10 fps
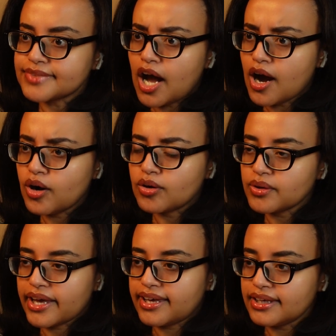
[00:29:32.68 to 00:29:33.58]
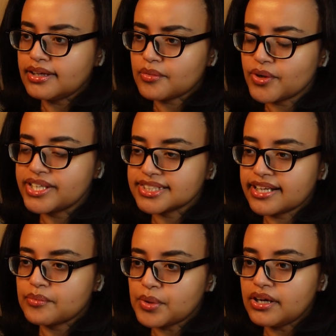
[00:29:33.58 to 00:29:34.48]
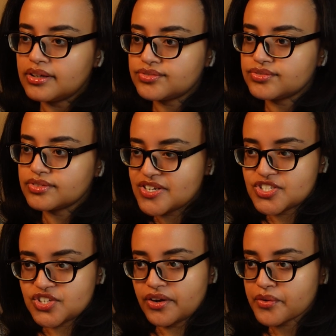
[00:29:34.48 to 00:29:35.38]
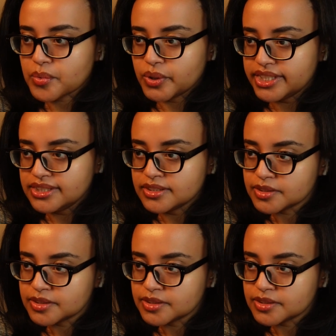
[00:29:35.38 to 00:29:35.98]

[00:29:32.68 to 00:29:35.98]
Oh, okay. Our boy is getting buff. There's our other boy.